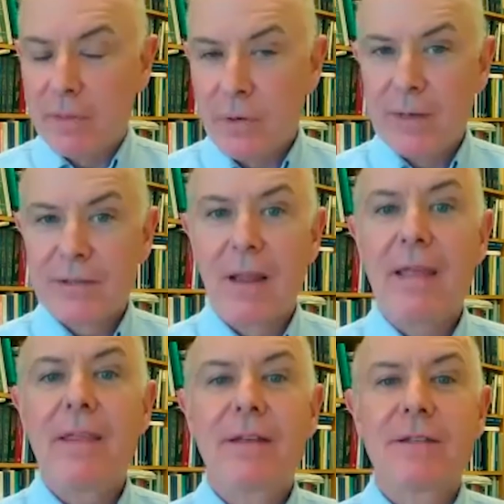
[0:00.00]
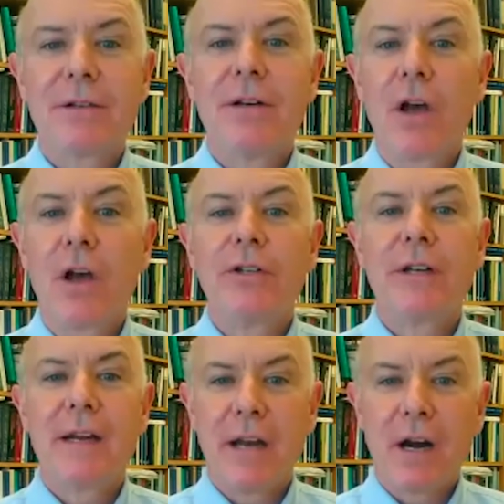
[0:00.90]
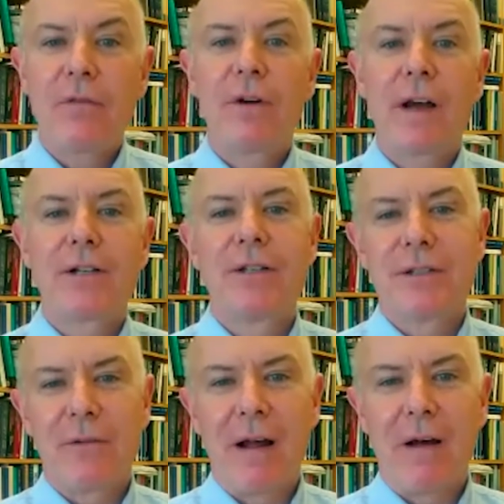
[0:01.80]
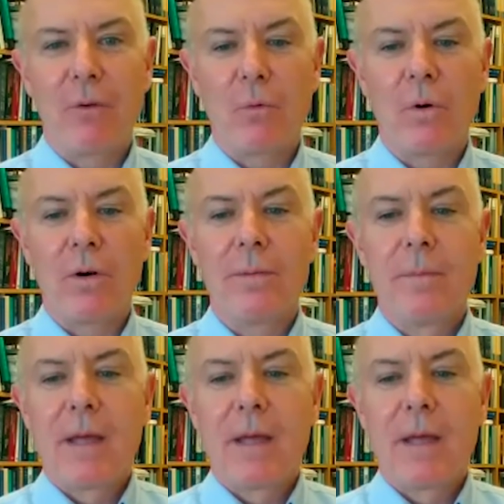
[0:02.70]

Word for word: the US led this to negotiate tariff reductions around the world.